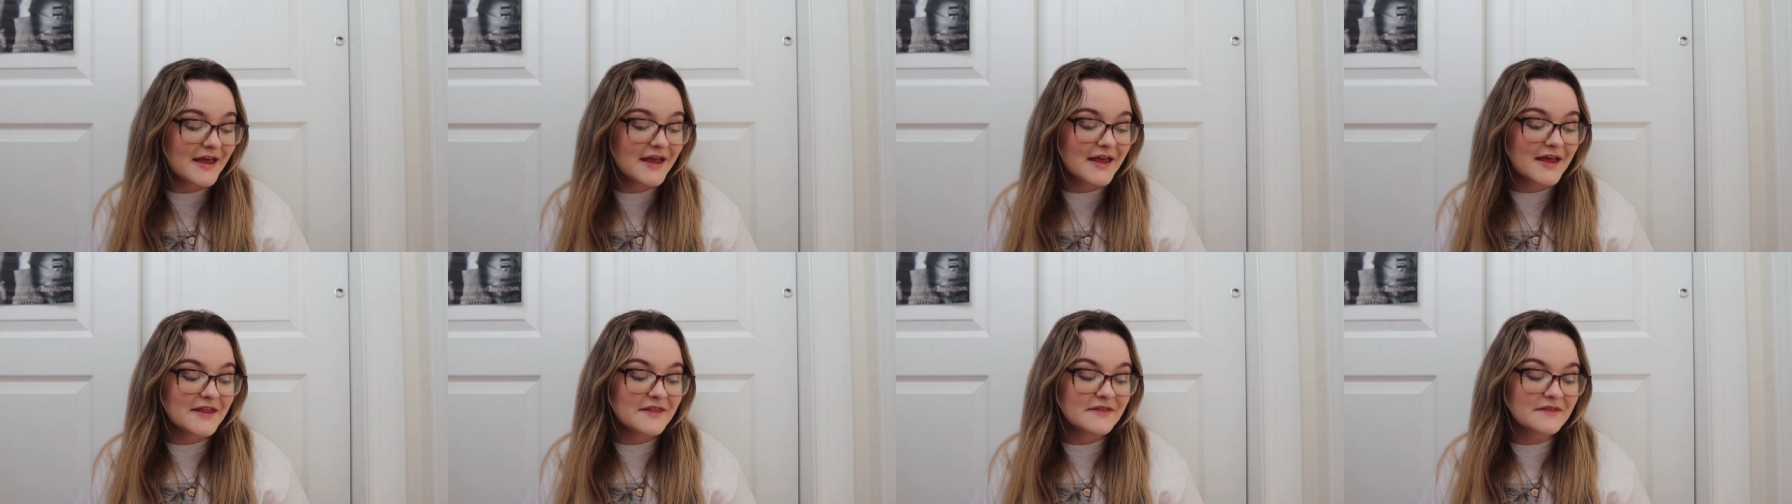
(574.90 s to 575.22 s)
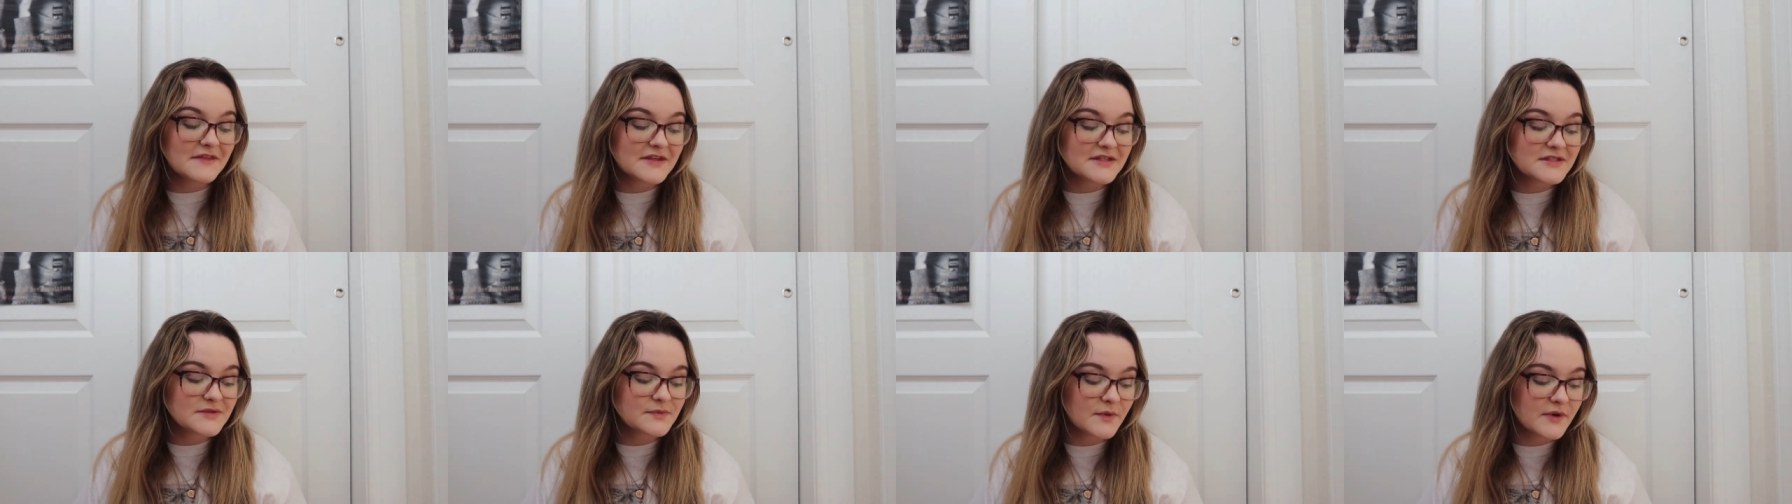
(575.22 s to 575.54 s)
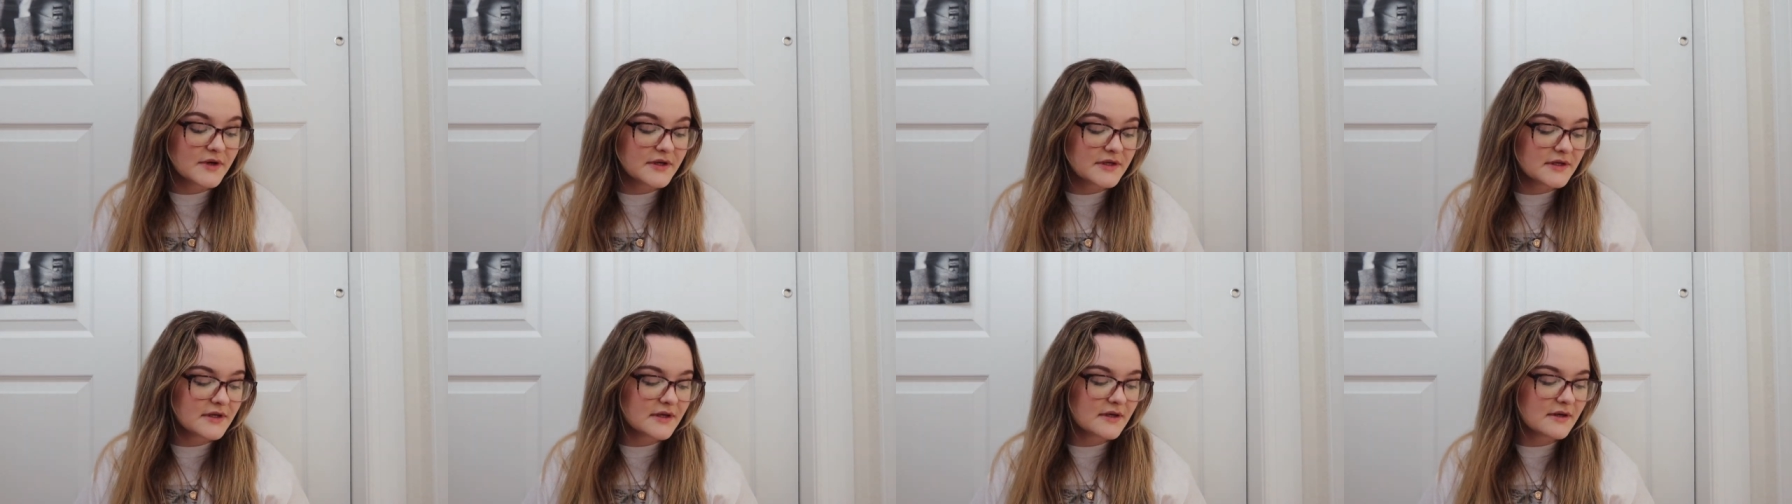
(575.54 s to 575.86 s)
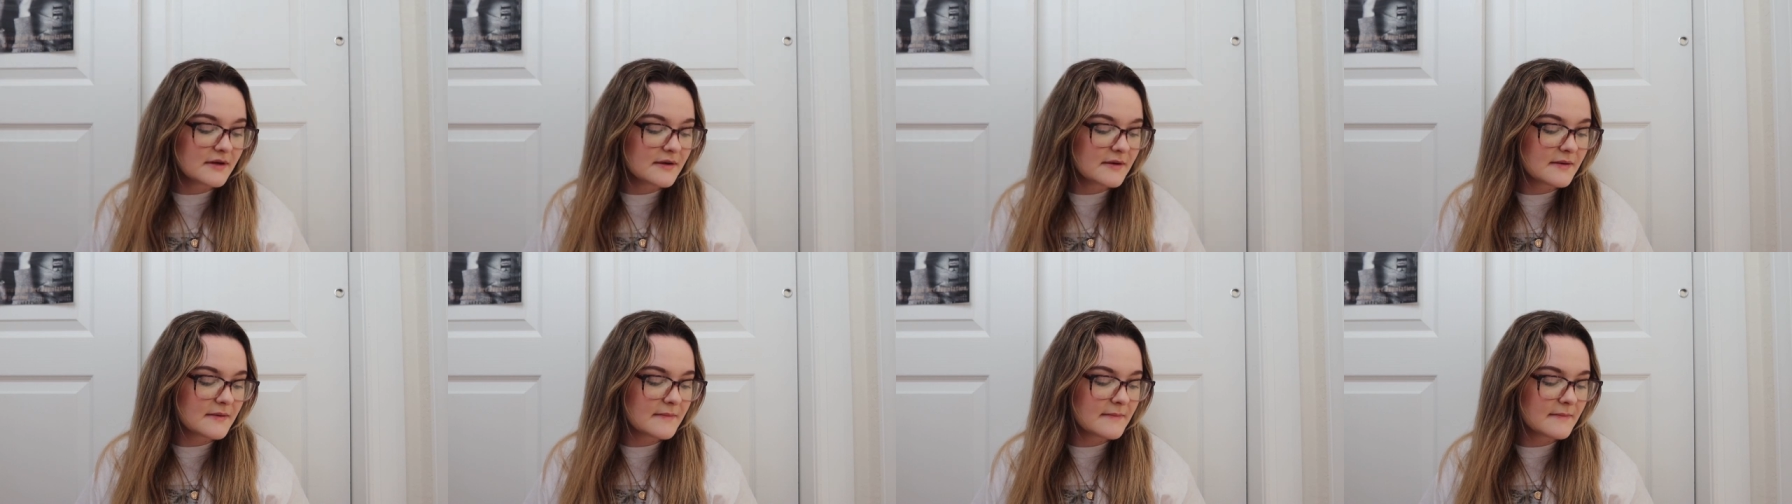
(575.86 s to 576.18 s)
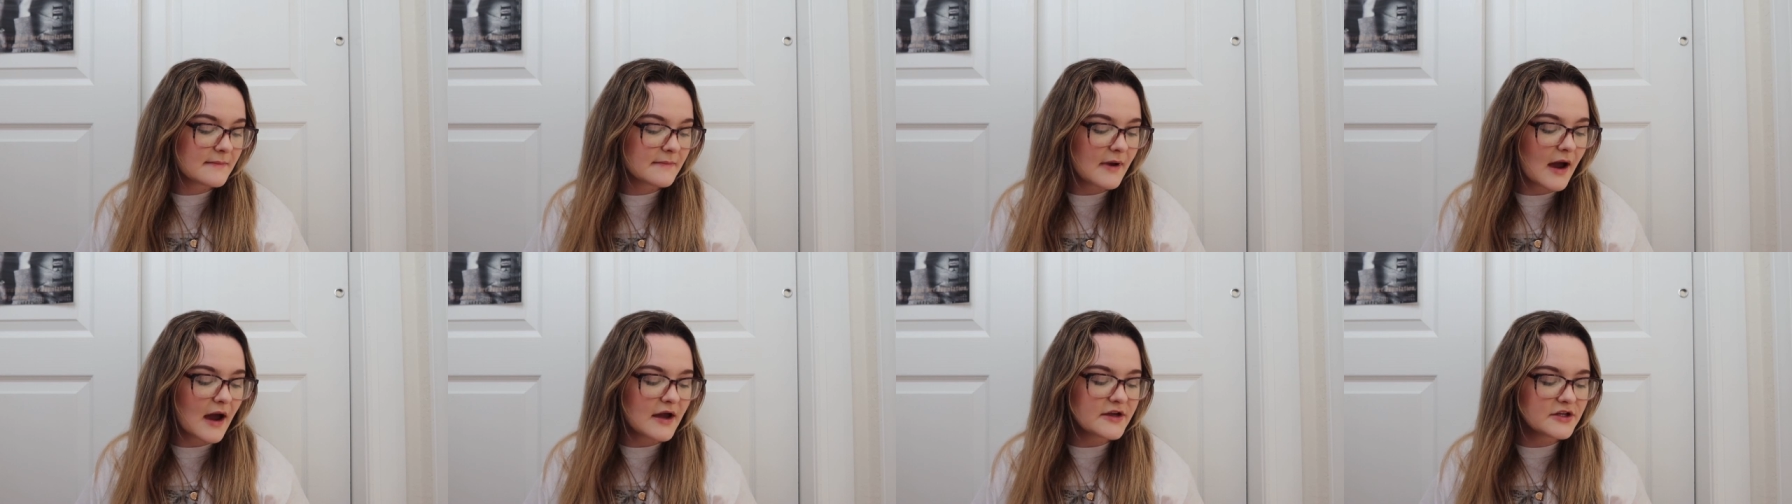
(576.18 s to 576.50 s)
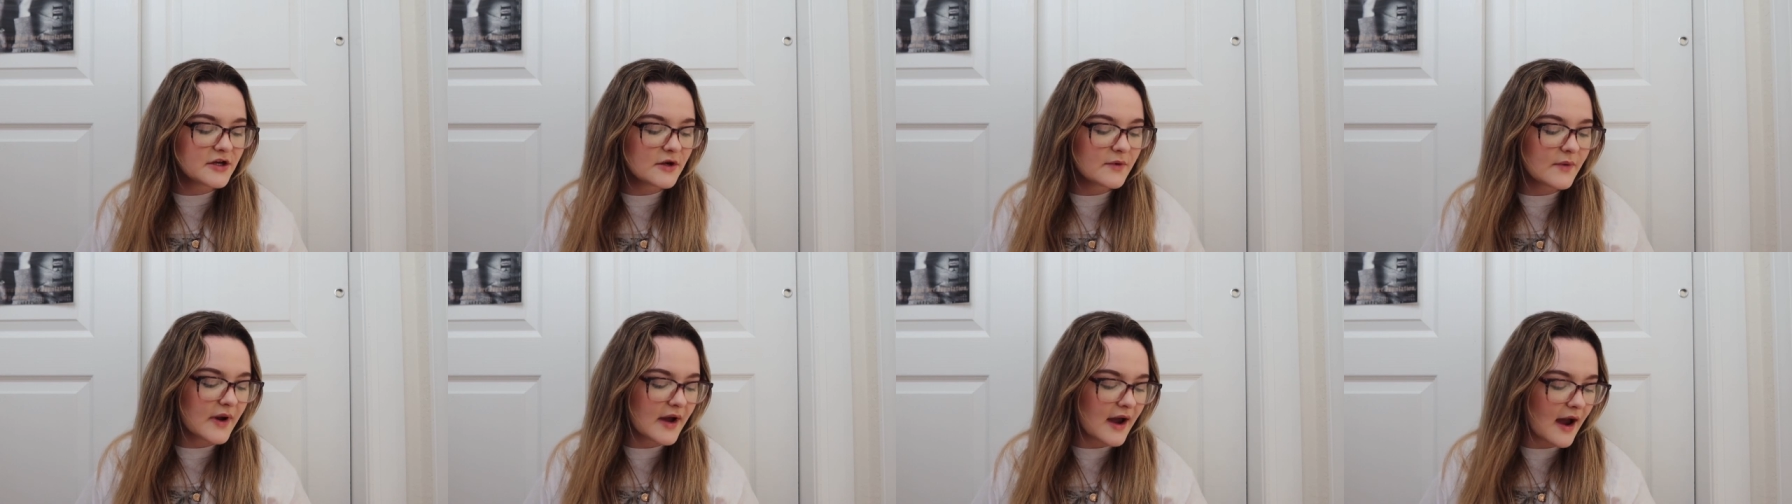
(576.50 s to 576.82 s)
This one, you
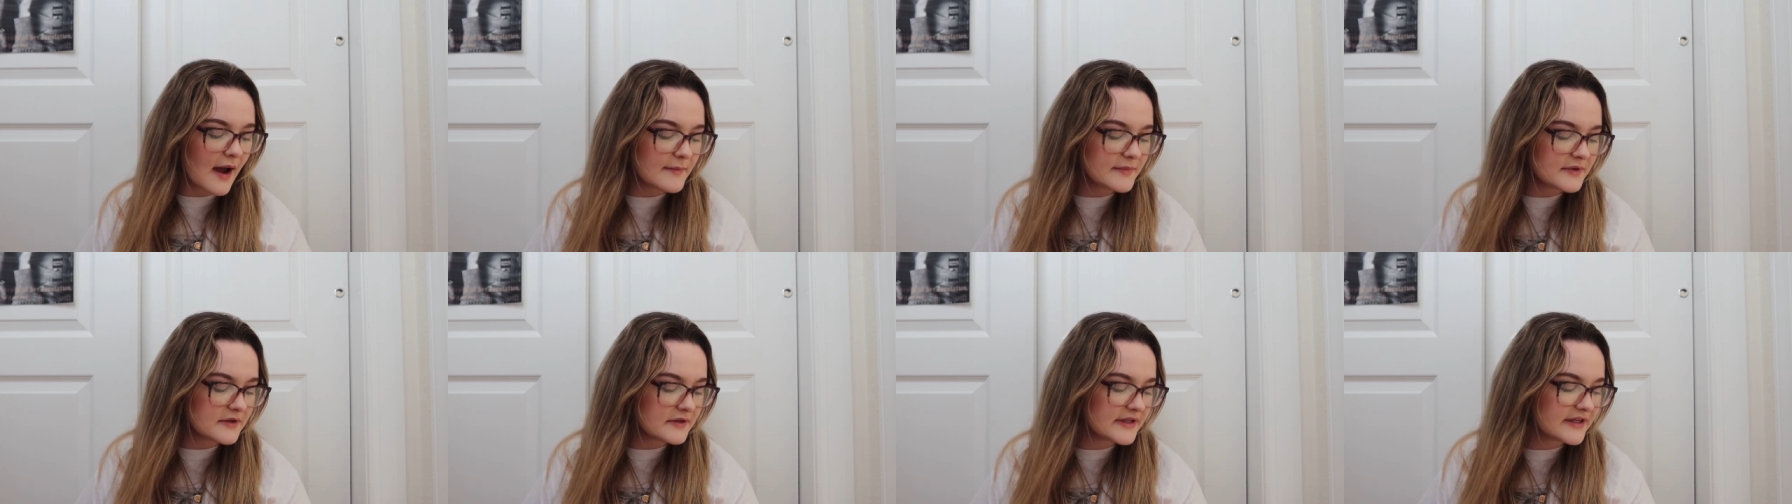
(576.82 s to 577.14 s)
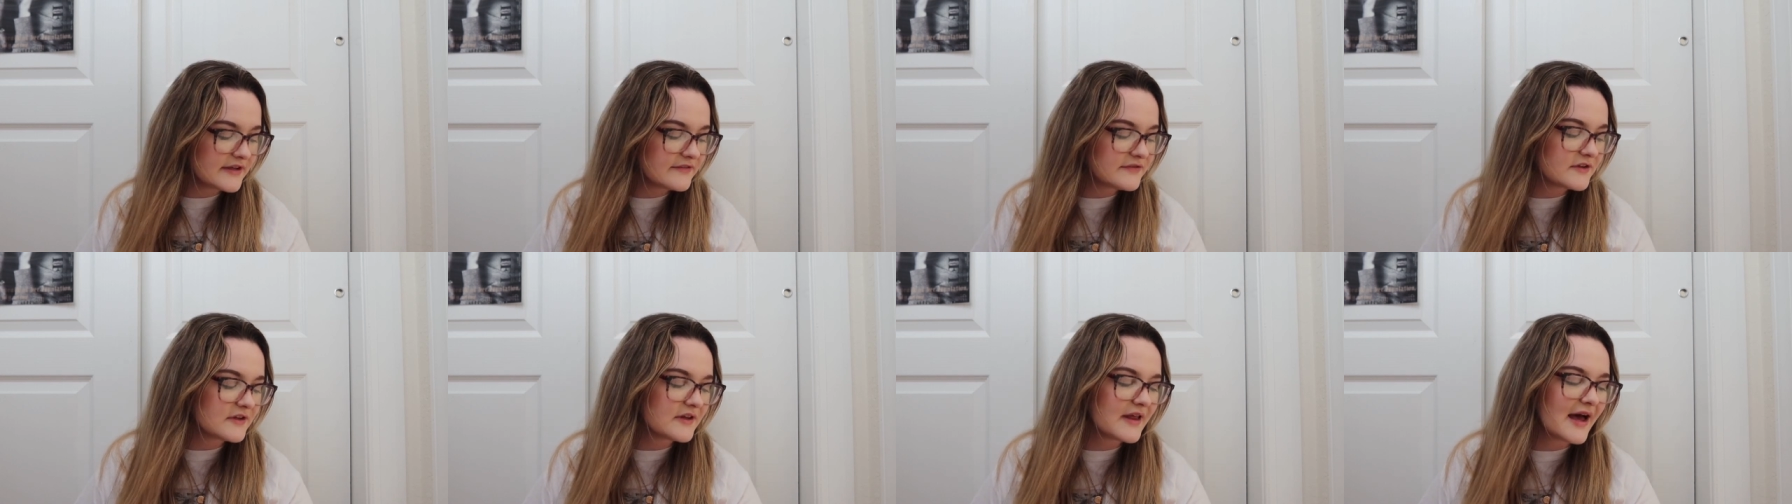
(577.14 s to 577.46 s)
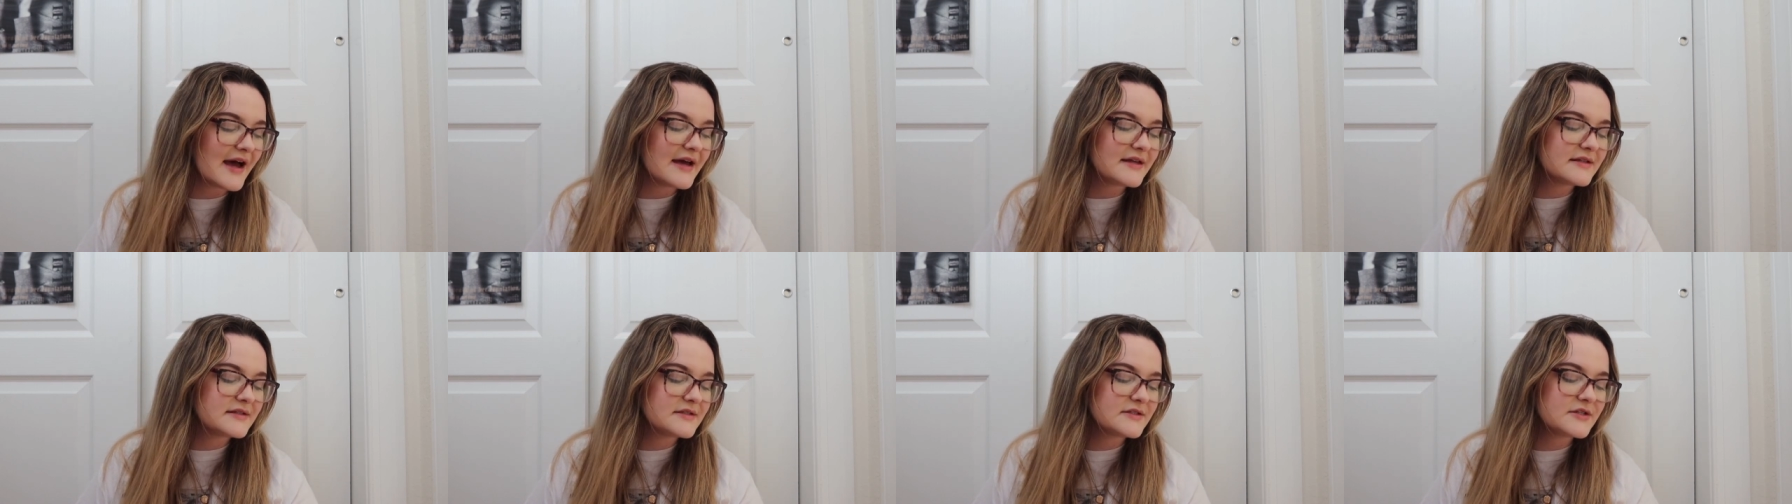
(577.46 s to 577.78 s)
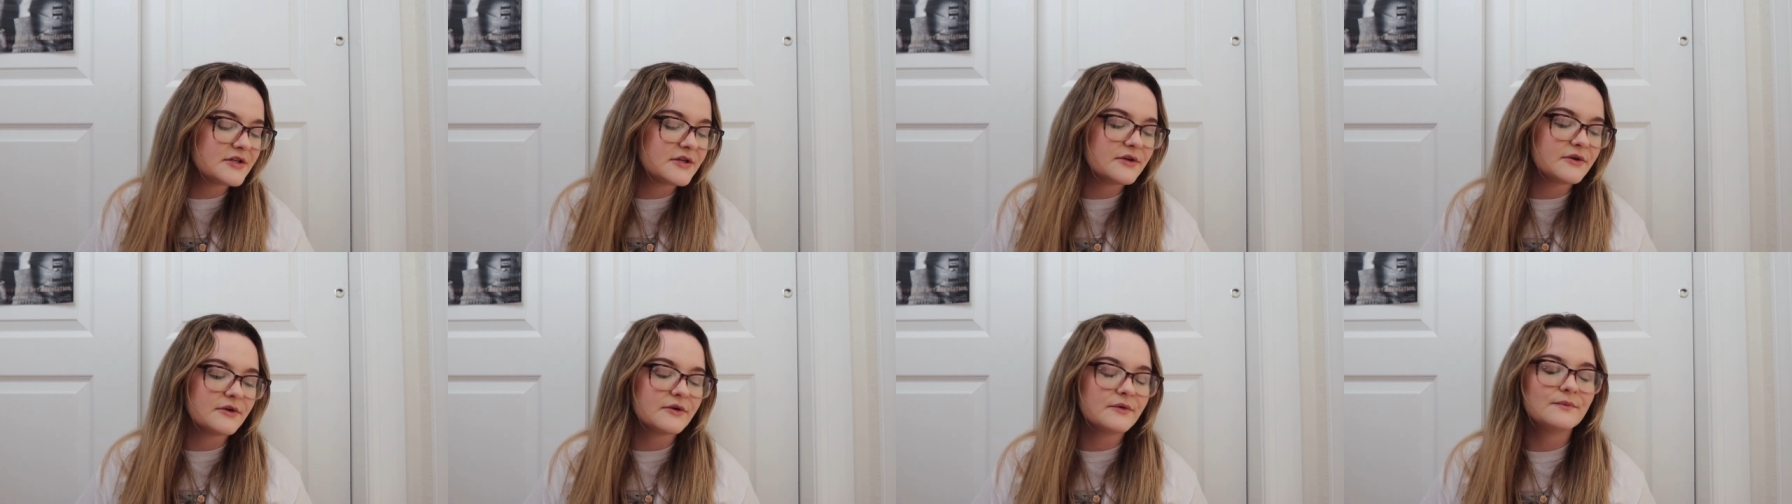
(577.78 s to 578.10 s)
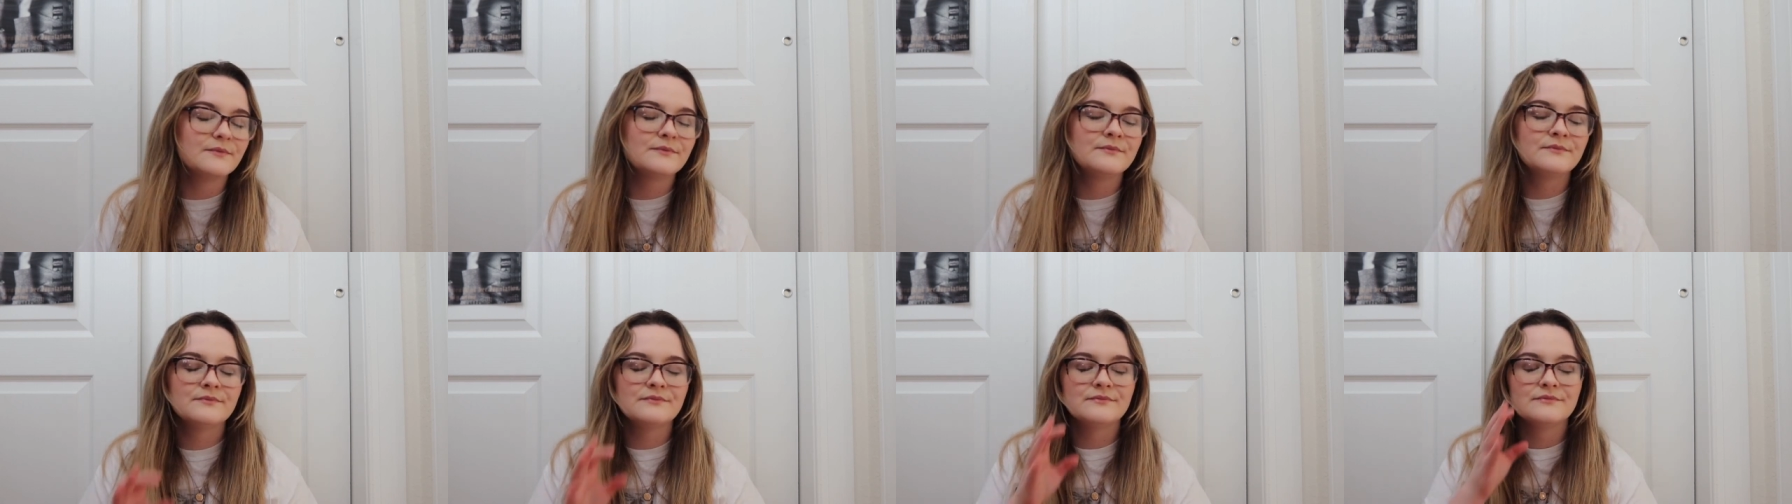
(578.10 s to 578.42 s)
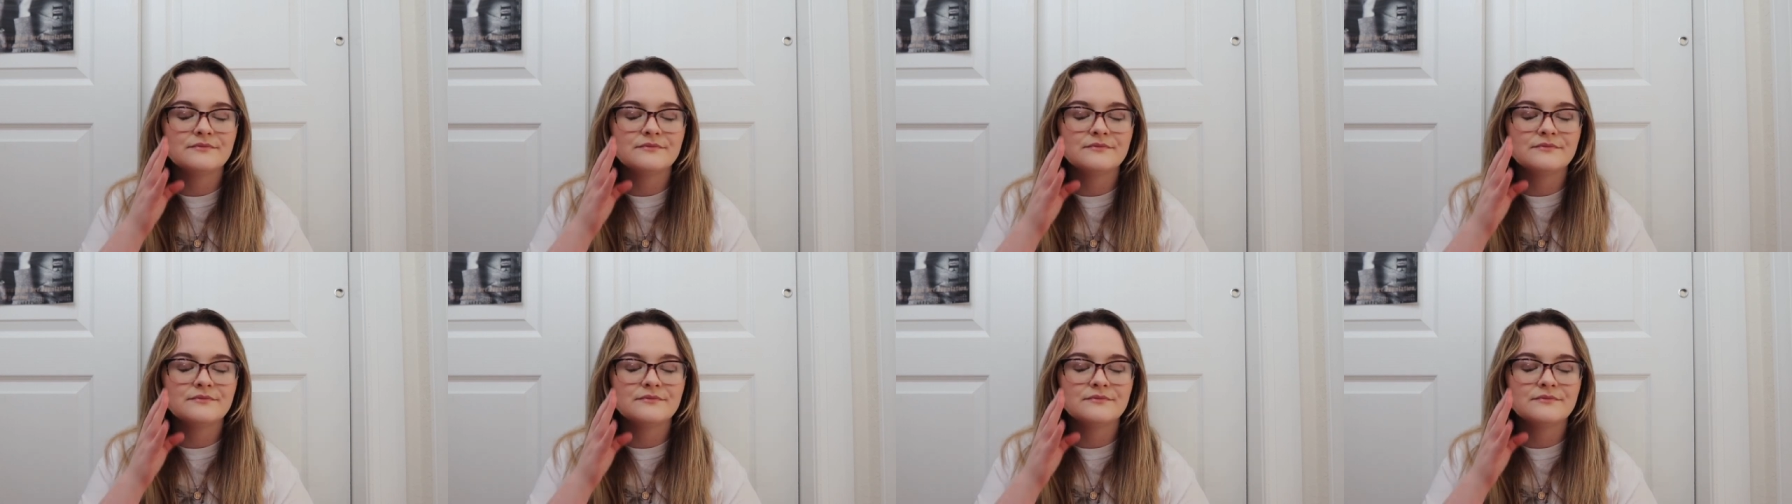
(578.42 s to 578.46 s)
know what? I'm going to leave the last two